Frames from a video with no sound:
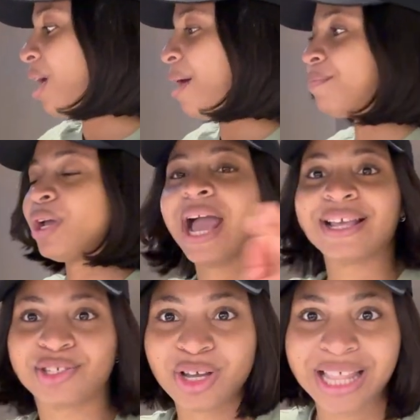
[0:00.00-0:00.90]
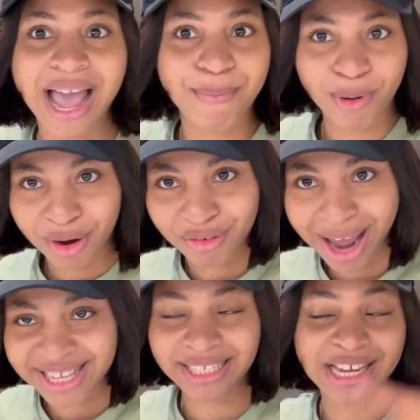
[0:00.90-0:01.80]
um you guys saw that I bought
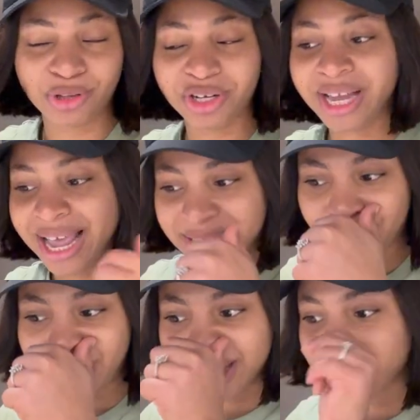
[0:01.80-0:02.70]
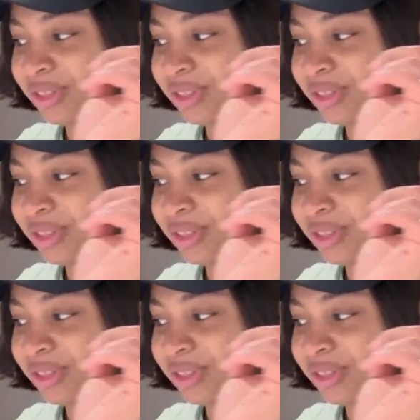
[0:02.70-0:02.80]
rice and I told you guys the price of